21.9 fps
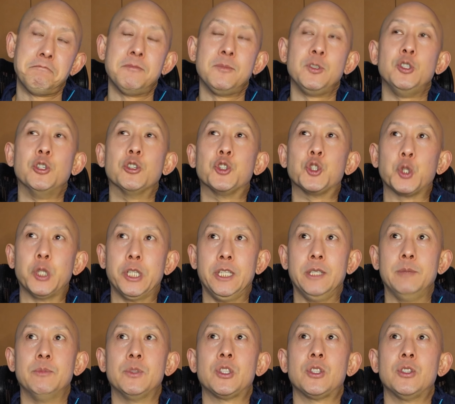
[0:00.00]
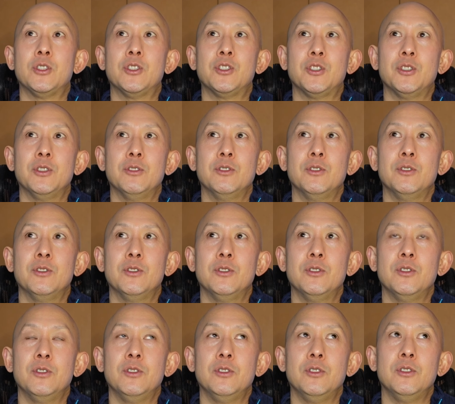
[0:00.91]
your dreams,
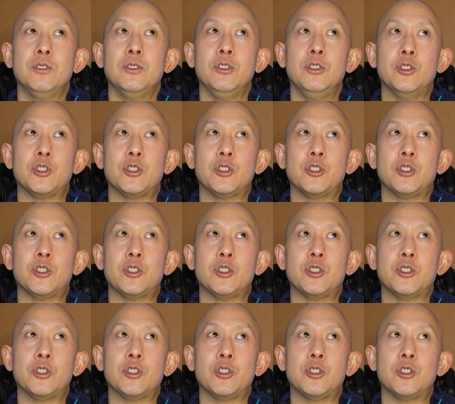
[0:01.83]
you